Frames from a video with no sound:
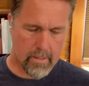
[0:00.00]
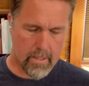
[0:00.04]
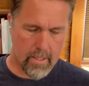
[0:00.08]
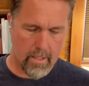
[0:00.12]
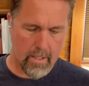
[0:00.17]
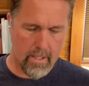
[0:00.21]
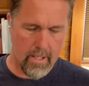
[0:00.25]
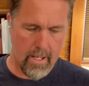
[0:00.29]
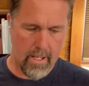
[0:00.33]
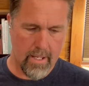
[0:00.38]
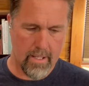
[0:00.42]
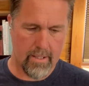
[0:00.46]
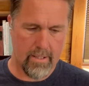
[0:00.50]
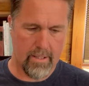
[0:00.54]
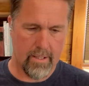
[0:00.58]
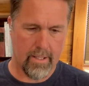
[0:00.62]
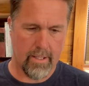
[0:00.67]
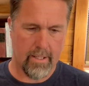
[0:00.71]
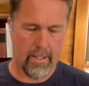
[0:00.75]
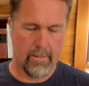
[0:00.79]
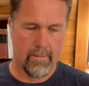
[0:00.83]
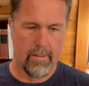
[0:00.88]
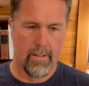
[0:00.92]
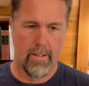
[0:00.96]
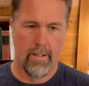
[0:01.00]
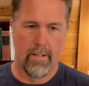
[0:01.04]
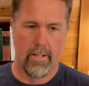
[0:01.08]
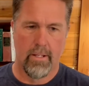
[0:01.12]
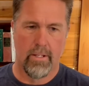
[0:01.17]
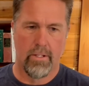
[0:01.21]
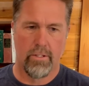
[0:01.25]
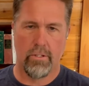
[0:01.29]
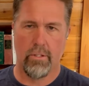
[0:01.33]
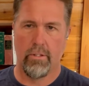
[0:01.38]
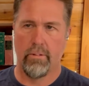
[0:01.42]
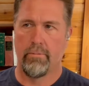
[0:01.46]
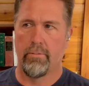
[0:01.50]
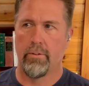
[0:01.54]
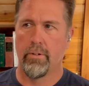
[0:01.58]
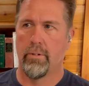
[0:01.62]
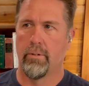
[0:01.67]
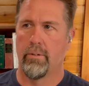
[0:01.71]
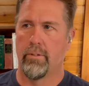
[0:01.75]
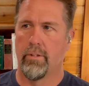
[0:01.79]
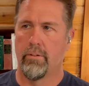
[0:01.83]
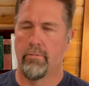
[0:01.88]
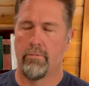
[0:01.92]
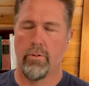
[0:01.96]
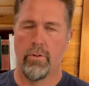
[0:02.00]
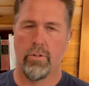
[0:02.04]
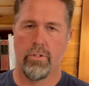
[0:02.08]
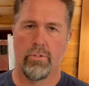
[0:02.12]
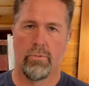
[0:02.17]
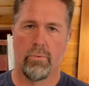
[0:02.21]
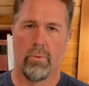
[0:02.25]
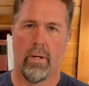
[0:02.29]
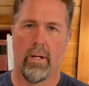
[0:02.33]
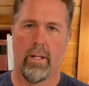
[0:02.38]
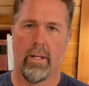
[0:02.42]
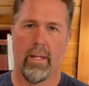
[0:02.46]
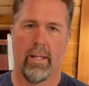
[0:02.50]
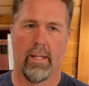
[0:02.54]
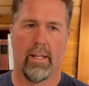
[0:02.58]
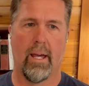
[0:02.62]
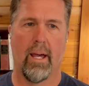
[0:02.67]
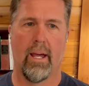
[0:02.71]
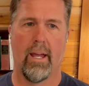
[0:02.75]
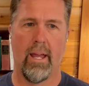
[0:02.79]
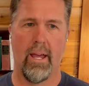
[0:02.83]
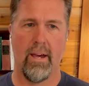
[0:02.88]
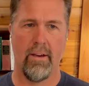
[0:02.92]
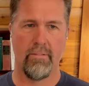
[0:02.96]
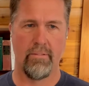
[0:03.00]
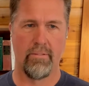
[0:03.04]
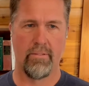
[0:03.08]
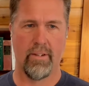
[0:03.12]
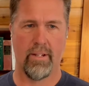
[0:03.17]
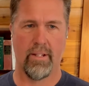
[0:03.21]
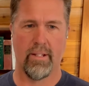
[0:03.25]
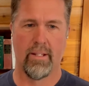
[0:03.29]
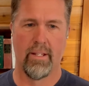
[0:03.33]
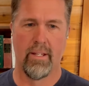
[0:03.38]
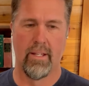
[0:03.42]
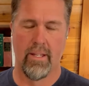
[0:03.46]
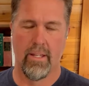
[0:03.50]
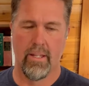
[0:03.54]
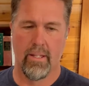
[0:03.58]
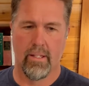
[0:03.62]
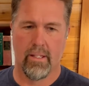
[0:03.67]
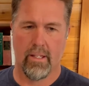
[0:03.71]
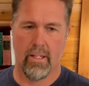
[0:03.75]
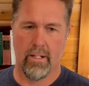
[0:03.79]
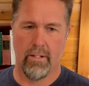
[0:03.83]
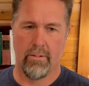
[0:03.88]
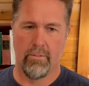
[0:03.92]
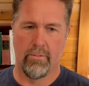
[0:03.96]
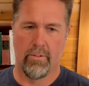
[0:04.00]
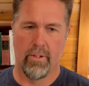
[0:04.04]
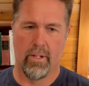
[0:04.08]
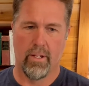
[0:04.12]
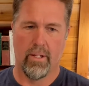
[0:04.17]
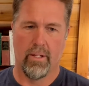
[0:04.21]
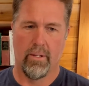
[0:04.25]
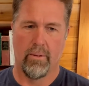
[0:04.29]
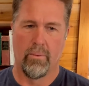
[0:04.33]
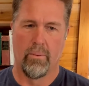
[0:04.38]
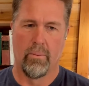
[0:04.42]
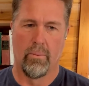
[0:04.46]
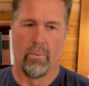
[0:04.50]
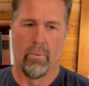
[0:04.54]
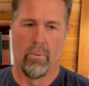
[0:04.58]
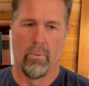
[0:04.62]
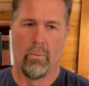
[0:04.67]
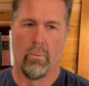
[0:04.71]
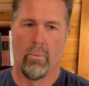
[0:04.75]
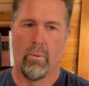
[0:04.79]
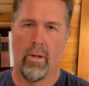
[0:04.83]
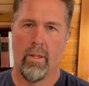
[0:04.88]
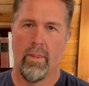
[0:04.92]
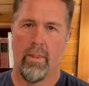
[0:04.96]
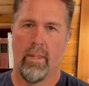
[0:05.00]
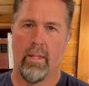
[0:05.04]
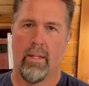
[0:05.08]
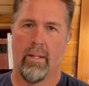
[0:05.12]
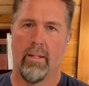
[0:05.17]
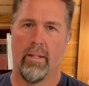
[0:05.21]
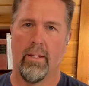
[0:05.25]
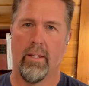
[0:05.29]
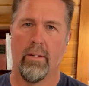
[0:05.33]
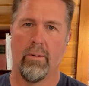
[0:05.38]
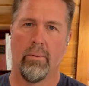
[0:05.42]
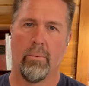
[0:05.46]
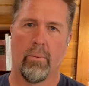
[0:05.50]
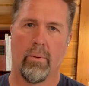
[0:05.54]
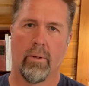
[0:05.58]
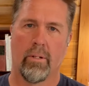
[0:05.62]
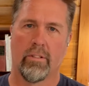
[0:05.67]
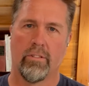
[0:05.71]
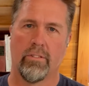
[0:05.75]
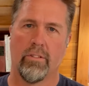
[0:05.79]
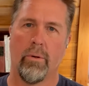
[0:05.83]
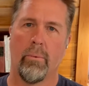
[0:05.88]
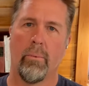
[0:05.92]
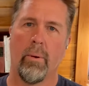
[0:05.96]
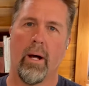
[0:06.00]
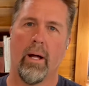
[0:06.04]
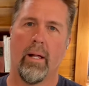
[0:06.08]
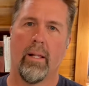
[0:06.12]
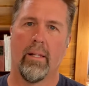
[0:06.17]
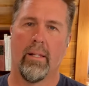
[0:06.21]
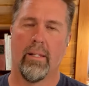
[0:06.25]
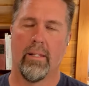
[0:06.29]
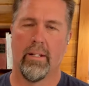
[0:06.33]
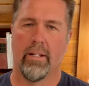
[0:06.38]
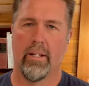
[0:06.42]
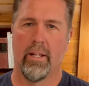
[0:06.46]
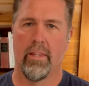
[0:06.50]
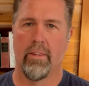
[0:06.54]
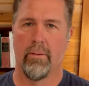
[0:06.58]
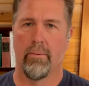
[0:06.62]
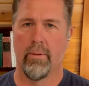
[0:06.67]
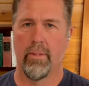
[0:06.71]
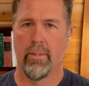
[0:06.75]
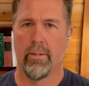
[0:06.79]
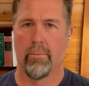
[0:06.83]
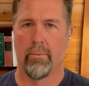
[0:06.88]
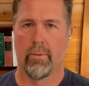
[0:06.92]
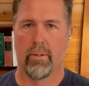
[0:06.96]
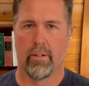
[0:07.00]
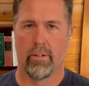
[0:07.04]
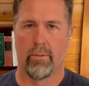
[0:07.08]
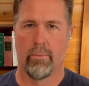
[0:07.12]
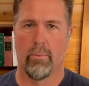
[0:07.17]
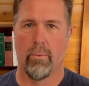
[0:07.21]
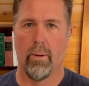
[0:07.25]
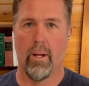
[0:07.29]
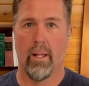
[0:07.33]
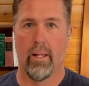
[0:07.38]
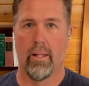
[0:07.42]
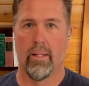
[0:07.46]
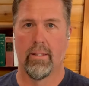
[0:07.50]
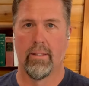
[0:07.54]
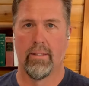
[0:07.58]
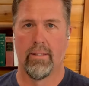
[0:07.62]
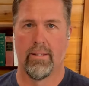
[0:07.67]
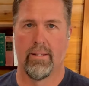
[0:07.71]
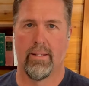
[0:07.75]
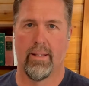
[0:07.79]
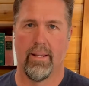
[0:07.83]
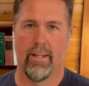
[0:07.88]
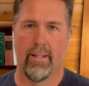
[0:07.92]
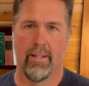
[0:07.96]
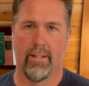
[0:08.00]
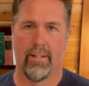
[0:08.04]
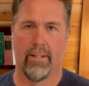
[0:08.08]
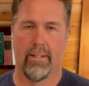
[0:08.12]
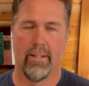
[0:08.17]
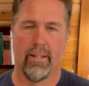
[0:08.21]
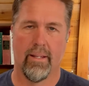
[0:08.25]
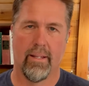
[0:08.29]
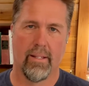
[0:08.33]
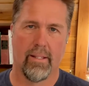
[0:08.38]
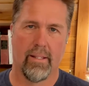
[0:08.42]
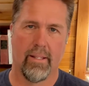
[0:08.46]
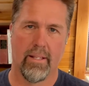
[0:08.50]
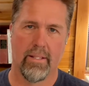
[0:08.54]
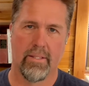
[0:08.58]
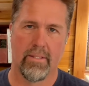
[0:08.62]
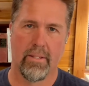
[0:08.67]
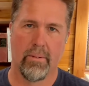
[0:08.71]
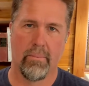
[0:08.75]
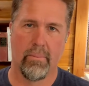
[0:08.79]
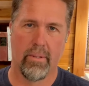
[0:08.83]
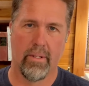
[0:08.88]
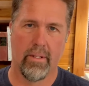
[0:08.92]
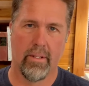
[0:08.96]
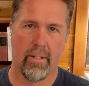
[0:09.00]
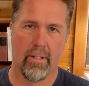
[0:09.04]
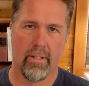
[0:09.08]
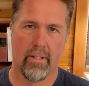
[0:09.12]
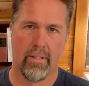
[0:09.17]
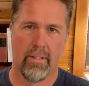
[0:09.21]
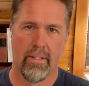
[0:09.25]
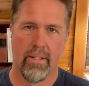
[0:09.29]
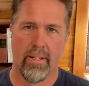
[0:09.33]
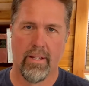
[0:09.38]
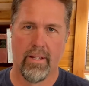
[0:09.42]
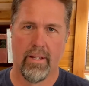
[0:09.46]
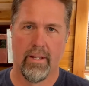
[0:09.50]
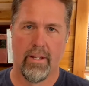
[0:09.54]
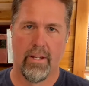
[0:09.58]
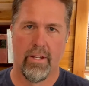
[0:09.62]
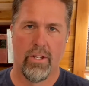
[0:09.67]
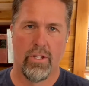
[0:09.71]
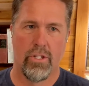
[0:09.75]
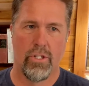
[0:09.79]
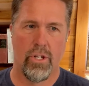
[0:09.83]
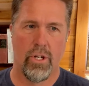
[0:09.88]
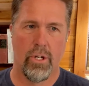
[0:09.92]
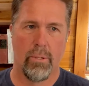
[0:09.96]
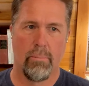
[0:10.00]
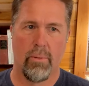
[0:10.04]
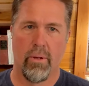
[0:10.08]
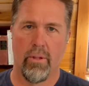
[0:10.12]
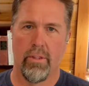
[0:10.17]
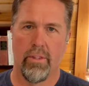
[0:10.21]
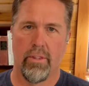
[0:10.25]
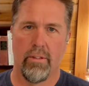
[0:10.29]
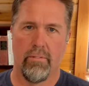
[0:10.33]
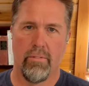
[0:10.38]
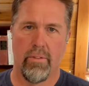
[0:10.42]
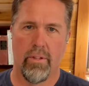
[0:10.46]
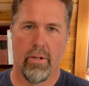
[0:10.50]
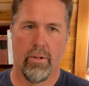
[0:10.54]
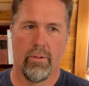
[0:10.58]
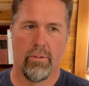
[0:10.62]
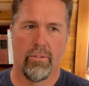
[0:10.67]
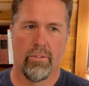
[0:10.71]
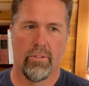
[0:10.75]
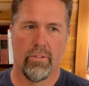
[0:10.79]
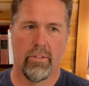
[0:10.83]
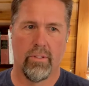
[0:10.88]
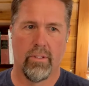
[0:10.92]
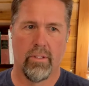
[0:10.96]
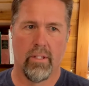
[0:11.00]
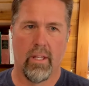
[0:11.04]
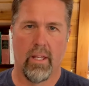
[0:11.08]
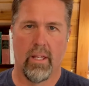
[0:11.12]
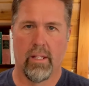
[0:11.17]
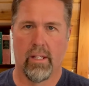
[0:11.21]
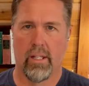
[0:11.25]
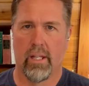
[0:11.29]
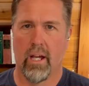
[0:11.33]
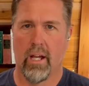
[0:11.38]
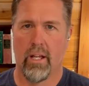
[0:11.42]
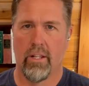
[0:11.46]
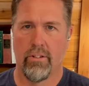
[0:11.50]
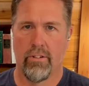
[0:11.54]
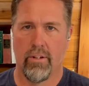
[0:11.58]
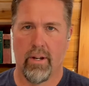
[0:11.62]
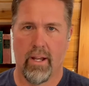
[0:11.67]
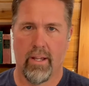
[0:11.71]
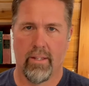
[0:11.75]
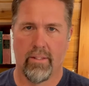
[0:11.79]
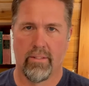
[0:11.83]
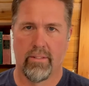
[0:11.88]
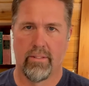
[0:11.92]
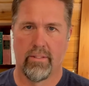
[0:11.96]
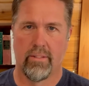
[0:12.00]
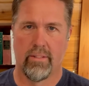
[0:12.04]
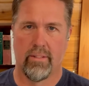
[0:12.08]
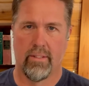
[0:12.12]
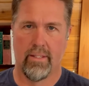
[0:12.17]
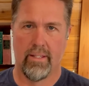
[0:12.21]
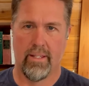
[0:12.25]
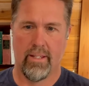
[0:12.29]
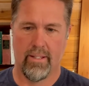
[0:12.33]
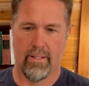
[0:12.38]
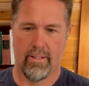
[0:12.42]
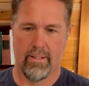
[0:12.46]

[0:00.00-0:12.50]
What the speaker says: And so the first one, I have one that didn't work so well and another one that worked well. And I guess I wanted to share both of those in contrast, and